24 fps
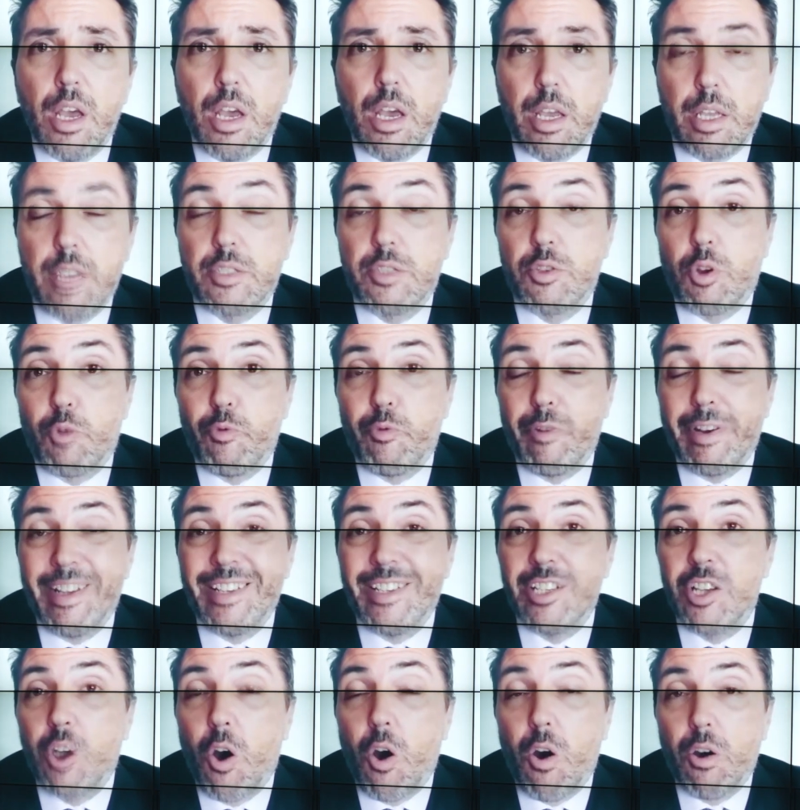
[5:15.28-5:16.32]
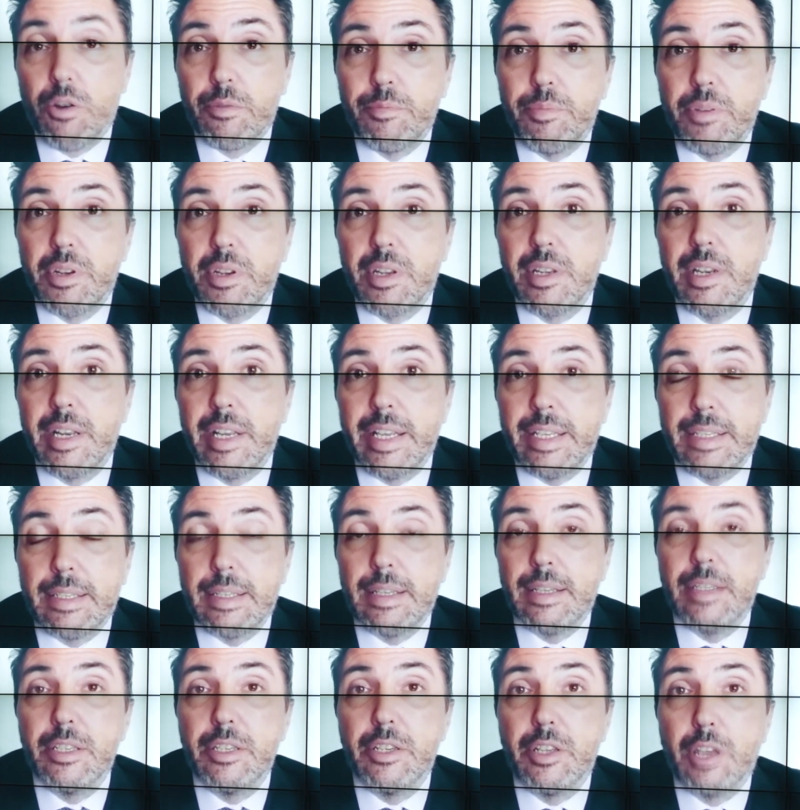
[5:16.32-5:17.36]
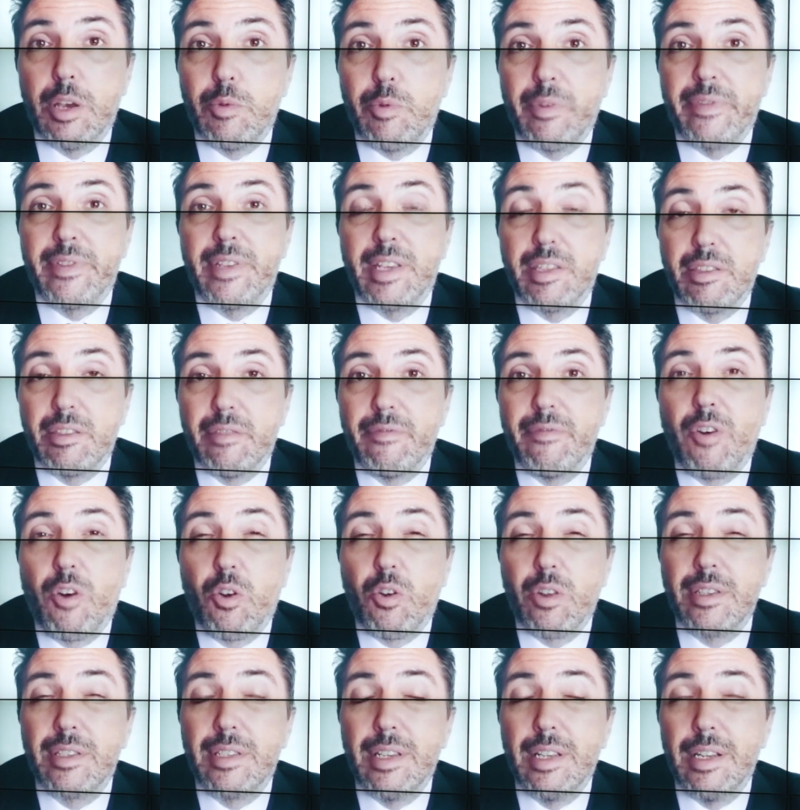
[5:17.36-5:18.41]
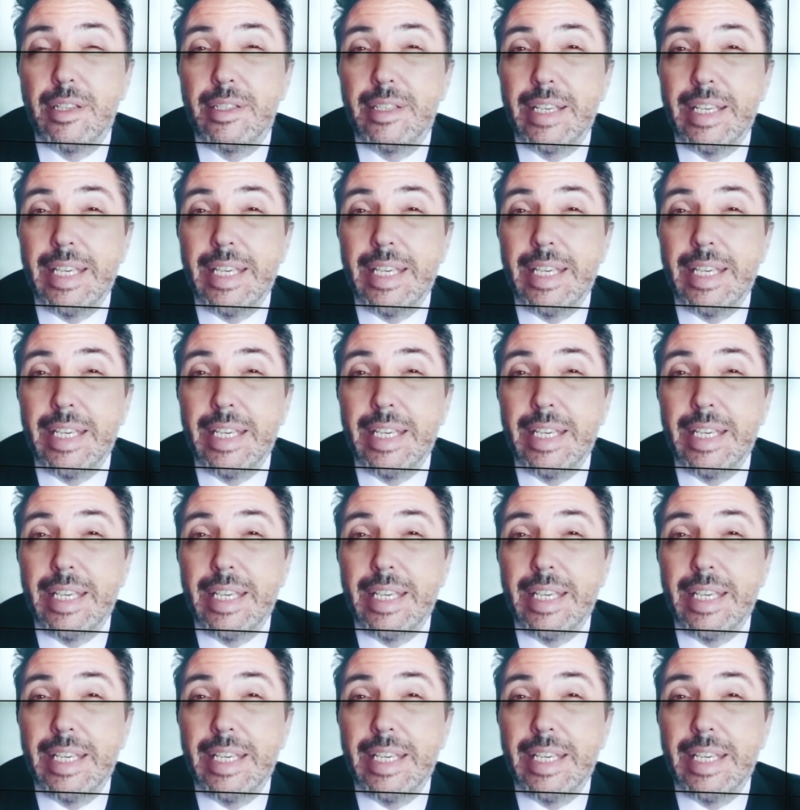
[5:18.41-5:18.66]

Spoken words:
It's not really gone, but at least, you know, we've seen the volatility